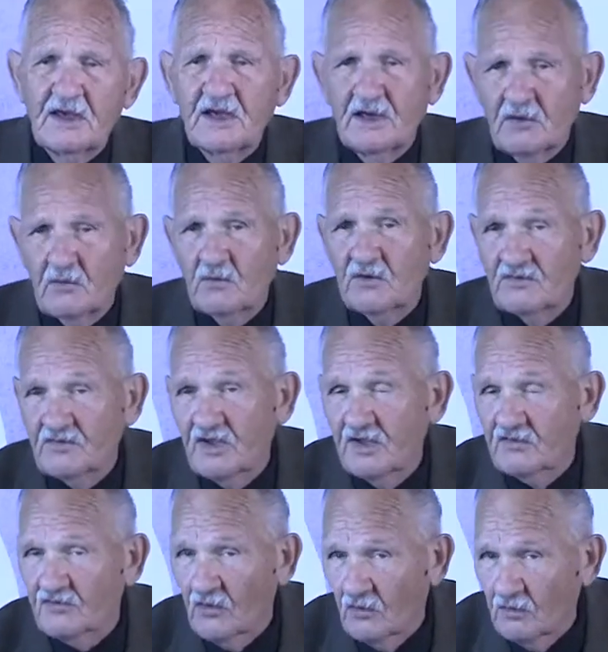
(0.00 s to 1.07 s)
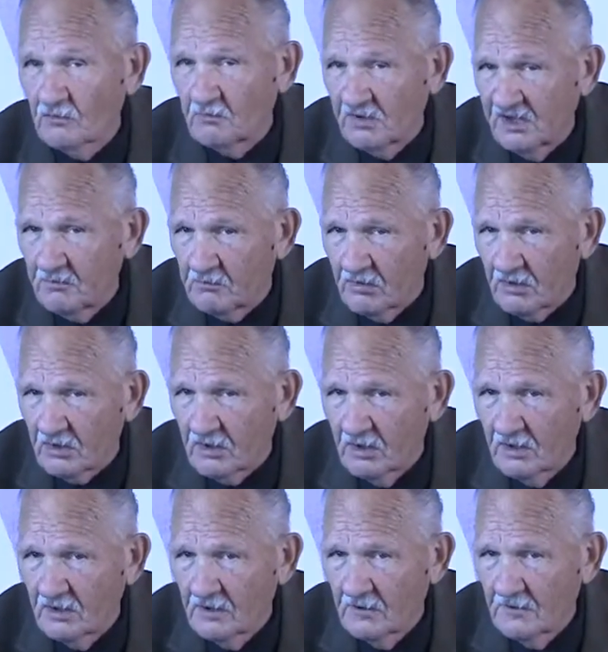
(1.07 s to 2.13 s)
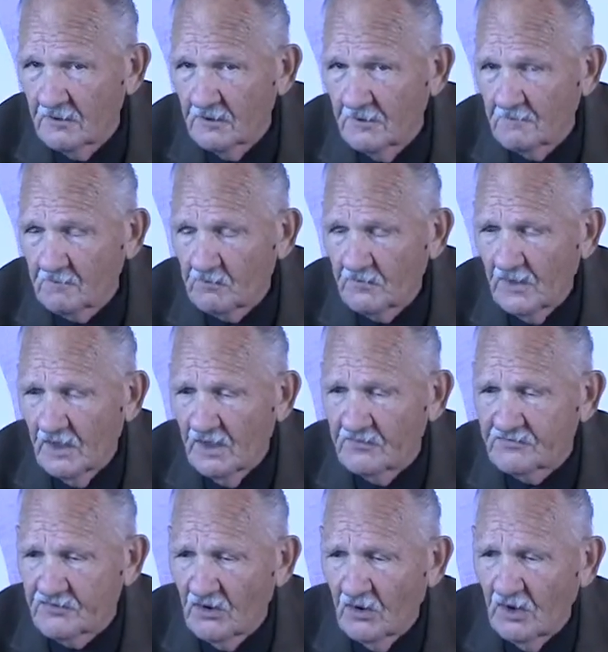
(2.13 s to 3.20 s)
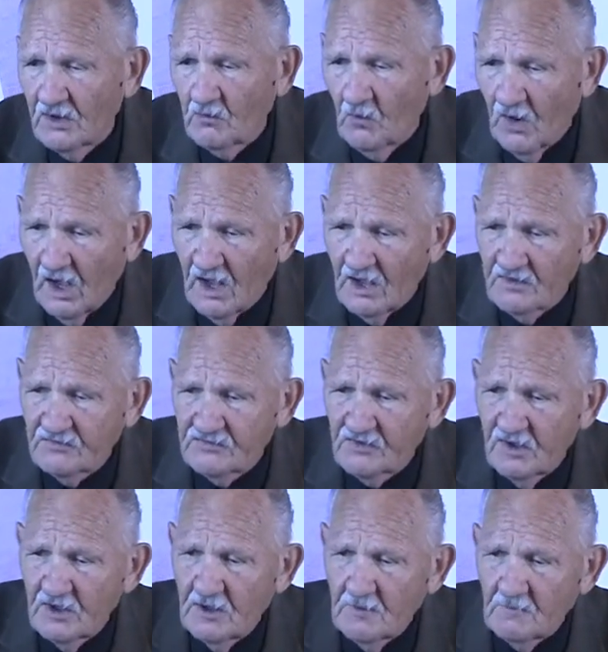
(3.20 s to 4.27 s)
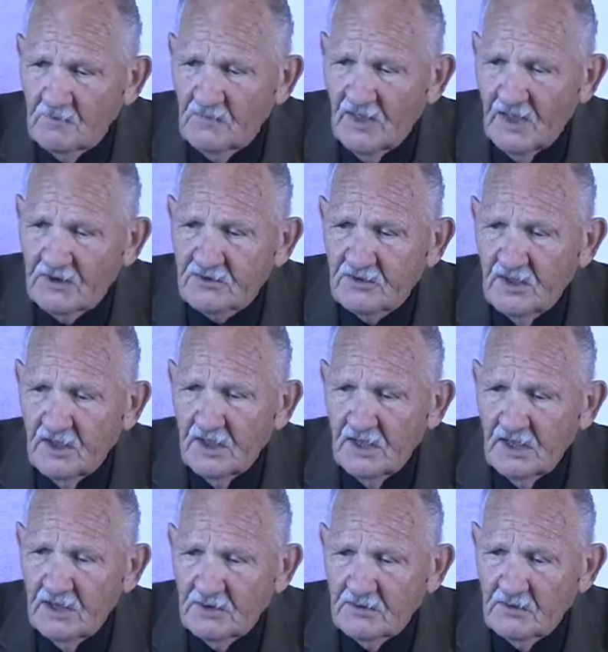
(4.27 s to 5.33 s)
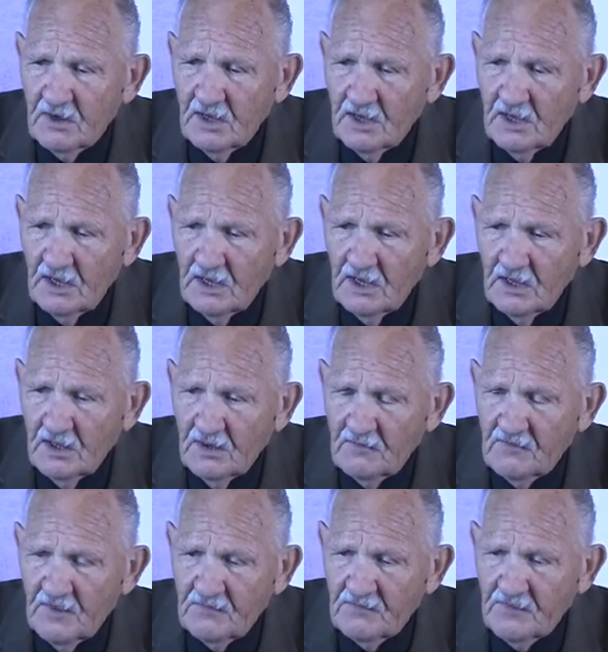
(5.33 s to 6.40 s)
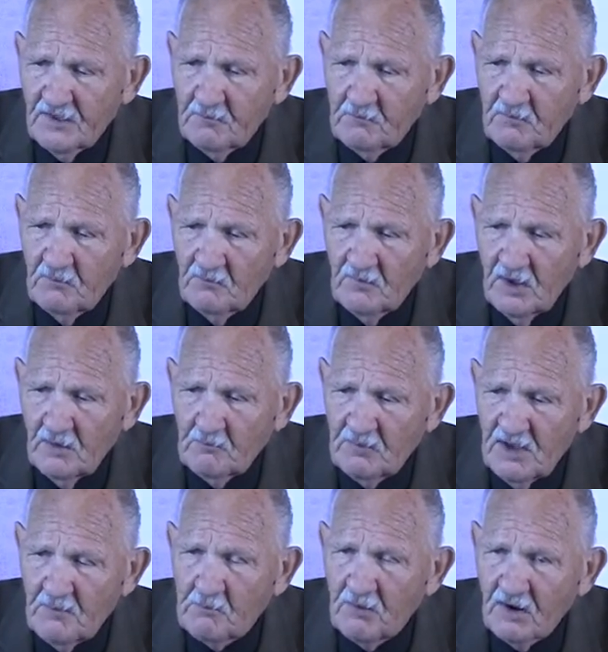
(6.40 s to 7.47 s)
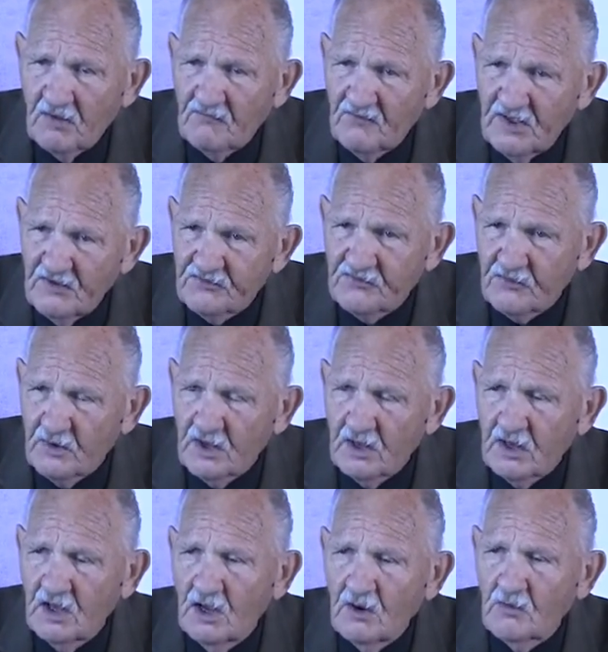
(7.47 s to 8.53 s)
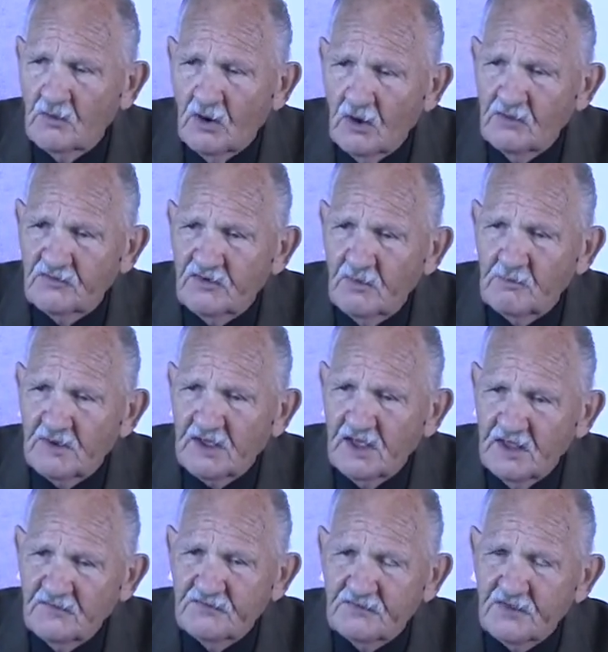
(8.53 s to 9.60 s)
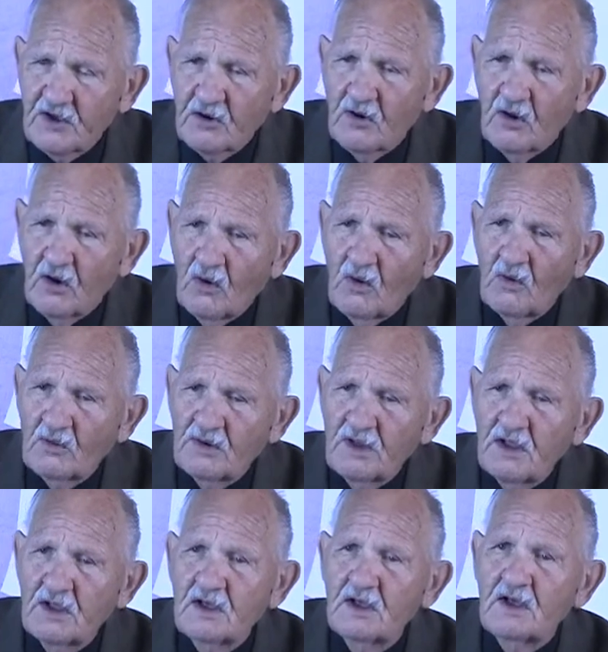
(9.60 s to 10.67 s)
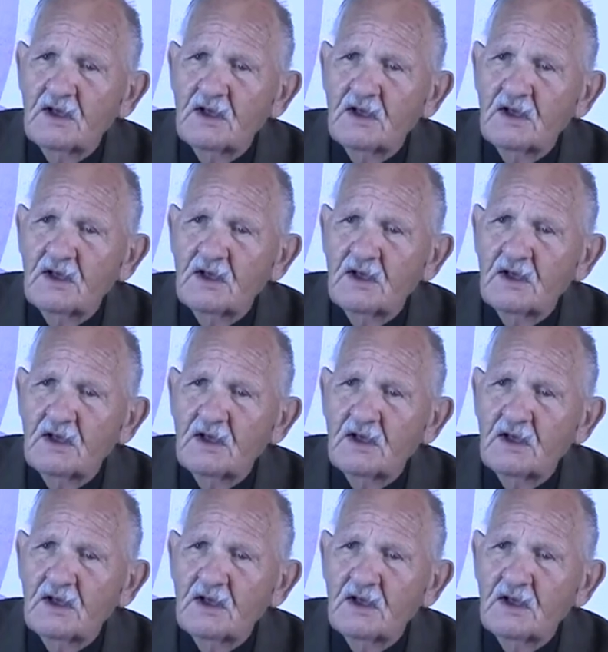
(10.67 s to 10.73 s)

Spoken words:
It was his own people. And so it was that the people of Israel rose up against their own